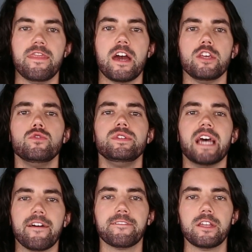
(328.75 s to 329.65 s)
that you
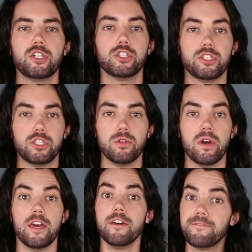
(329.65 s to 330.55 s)
definitely should
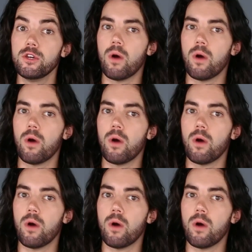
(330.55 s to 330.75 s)
do if you